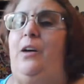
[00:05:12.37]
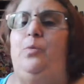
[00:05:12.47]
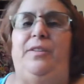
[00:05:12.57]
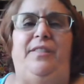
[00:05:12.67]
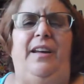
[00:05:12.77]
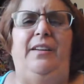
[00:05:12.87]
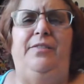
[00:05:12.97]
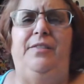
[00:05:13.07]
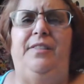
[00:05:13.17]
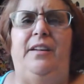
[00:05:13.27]
I wasn't
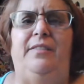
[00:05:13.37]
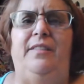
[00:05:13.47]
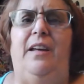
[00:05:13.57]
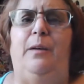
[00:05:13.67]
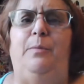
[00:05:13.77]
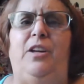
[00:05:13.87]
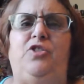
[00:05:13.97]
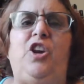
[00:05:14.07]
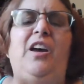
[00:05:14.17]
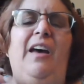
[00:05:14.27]
exercising that much.